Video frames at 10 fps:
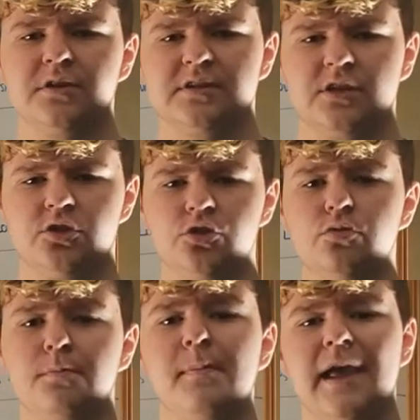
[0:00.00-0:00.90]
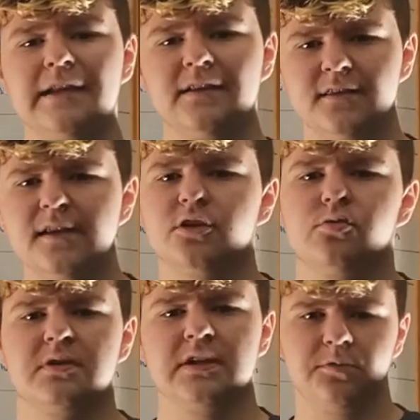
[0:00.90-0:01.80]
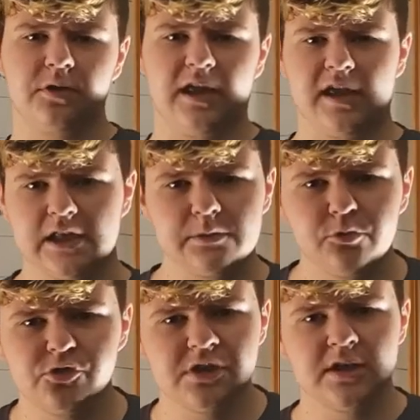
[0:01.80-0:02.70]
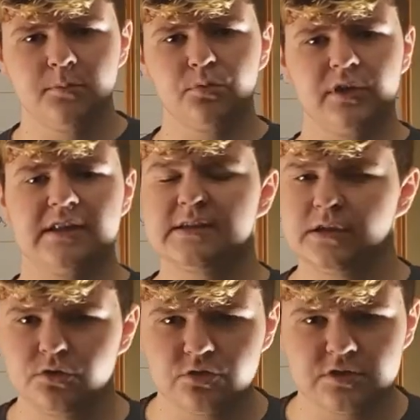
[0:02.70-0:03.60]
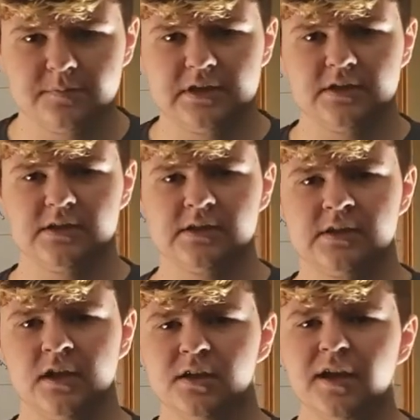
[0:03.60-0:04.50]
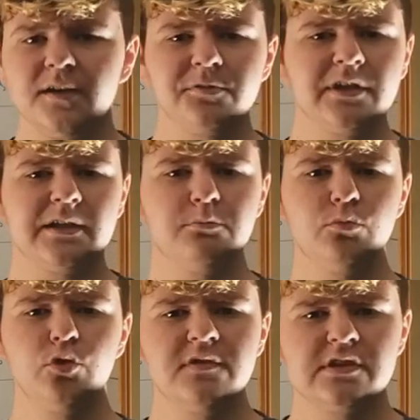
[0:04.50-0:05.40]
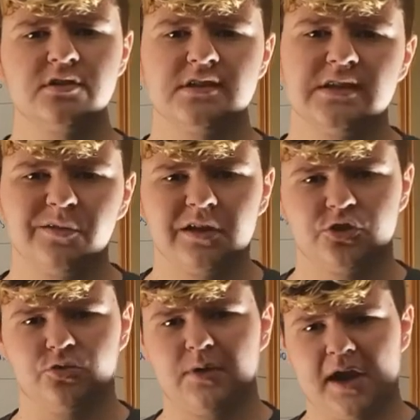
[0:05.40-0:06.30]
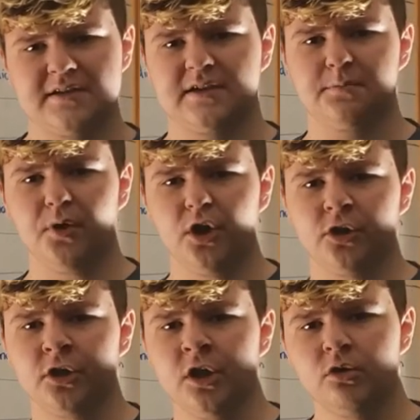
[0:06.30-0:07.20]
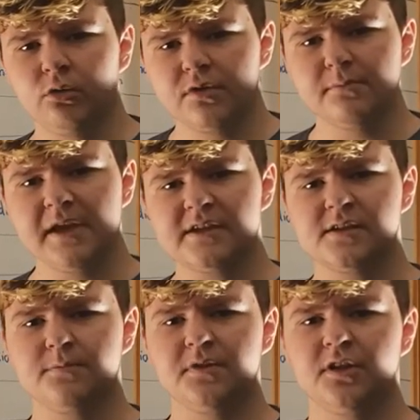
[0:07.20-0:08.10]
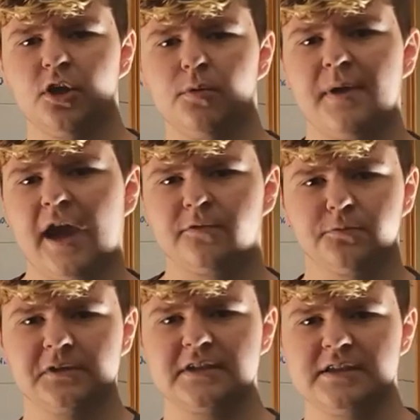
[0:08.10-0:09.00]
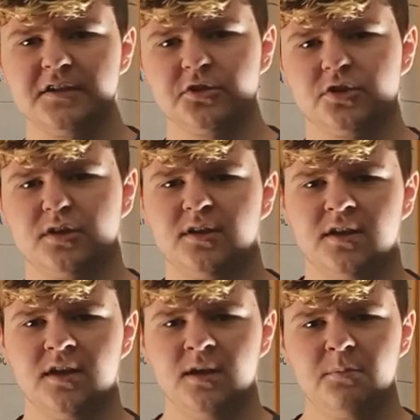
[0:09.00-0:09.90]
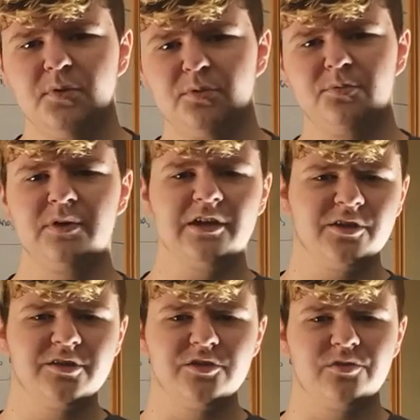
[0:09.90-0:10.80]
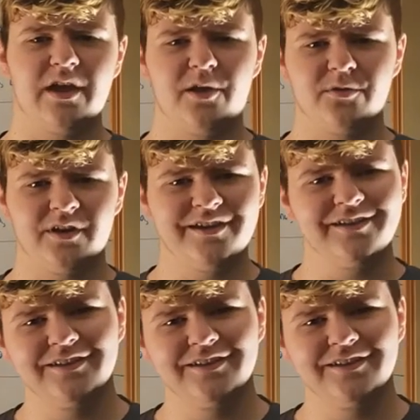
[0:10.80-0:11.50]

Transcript: us to do many things with different animals, plants, and other species. Kind of like in movies you see like Jurassic Park, where they make something come back from extinction. But we couldn't do that, right?